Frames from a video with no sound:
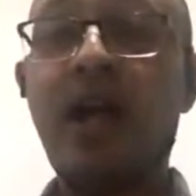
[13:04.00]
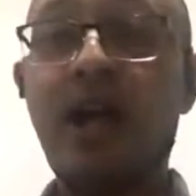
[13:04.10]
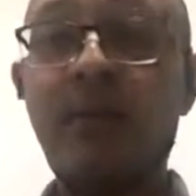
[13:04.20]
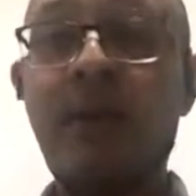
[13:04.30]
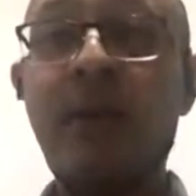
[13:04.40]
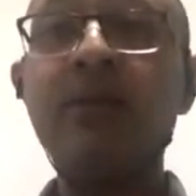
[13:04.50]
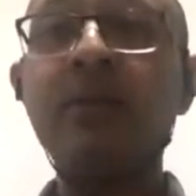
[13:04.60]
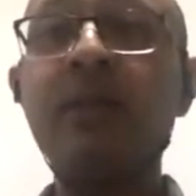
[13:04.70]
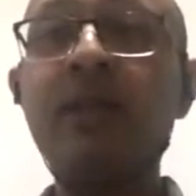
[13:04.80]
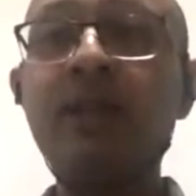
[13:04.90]
I am
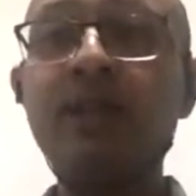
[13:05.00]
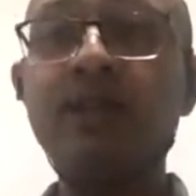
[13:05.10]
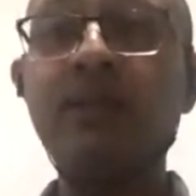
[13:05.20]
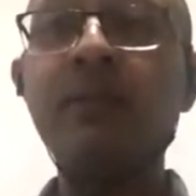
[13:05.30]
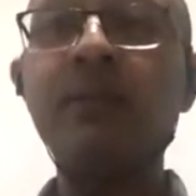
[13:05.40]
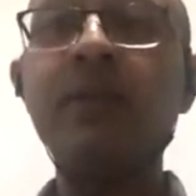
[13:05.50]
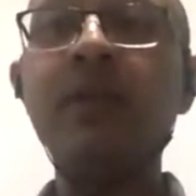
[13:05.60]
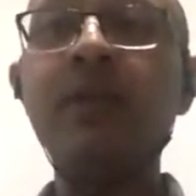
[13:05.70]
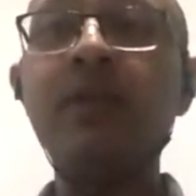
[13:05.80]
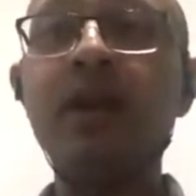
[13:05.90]
actually
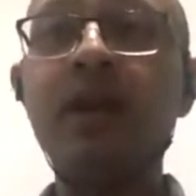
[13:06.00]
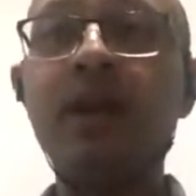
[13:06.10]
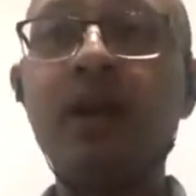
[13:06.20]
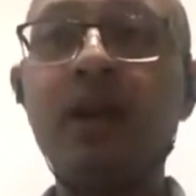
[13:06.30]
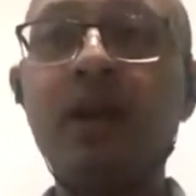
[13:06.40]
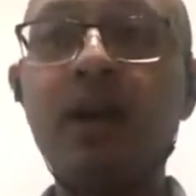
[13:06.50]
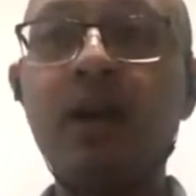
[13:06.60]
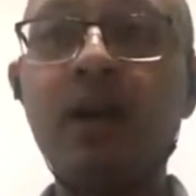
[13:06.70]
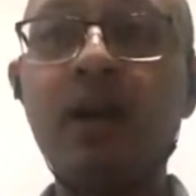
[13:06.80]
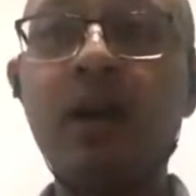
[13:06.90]
simply
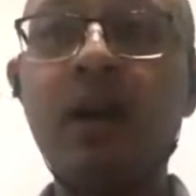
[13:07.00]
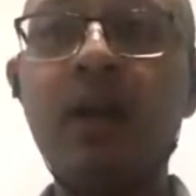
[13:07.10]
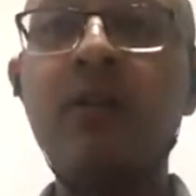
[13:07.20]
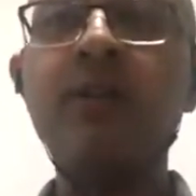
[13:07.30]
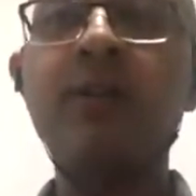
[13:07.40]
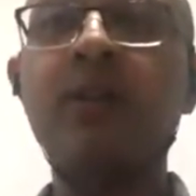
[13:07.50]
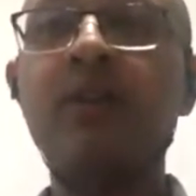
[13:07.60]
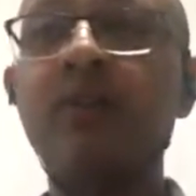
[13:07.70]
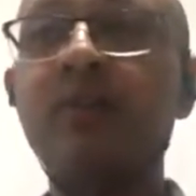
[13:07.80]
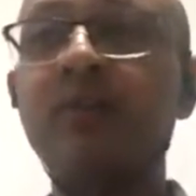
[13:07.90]
a
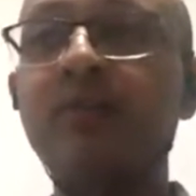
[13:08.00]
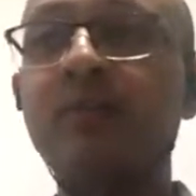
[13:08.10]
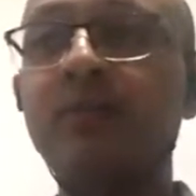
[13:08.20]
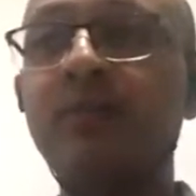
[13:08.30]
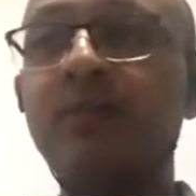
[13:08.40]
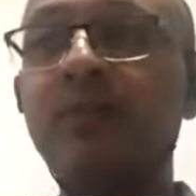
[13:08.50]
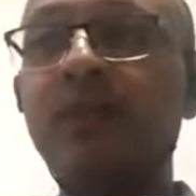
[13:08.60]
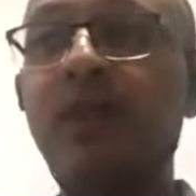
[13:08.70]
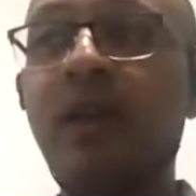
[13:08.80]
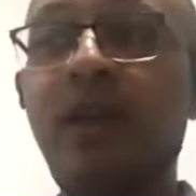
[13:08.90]
devotee,
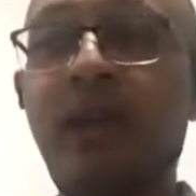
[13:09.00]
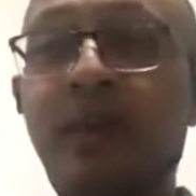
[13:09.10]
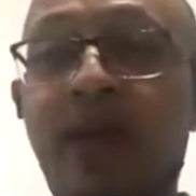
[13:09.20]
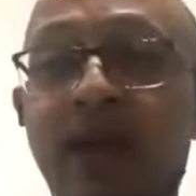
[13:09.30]
and I am